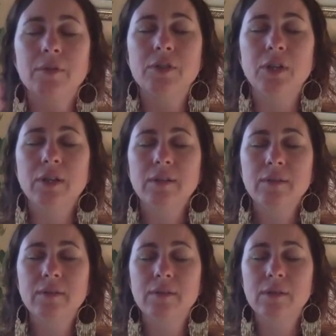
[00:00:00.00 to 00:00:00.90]

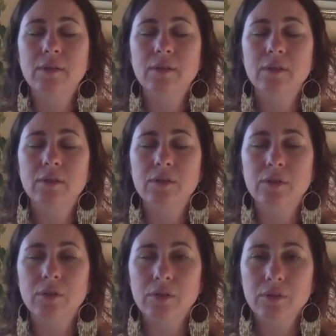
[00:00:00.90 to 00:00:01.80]
just
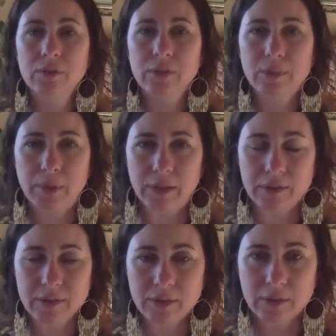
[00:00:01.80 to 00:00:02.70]
turn your deep
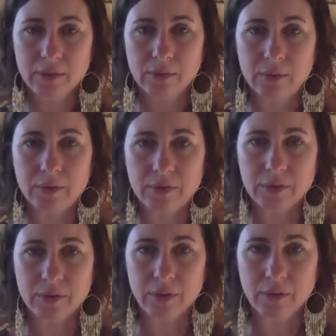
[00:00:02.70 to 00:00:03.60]
listening toward
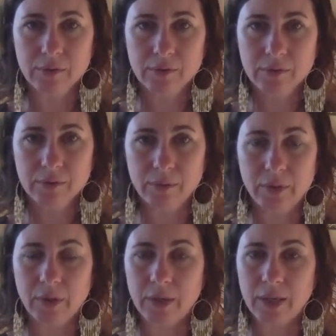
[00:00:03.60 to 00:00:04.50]
yourself
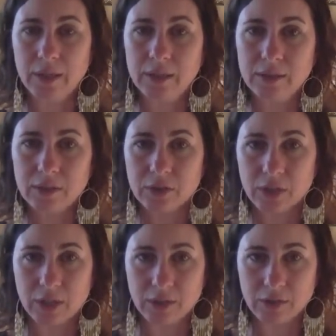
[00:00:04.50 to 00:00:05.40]
without any need to
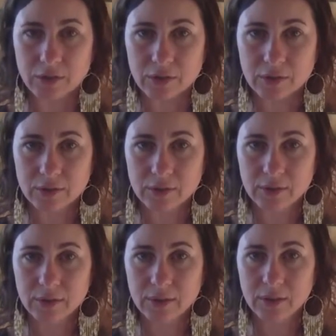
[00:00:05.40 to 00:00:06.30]
change
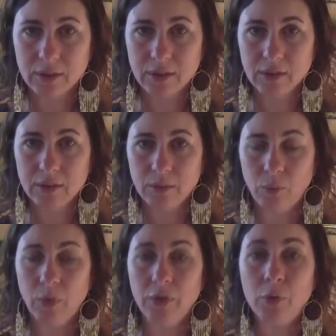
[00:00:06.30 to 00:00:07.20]

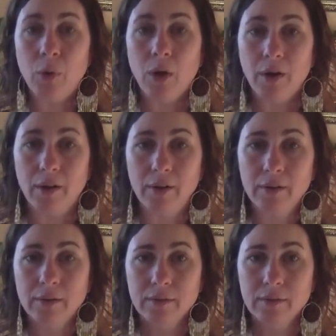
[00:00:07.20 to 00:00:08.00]
what you are.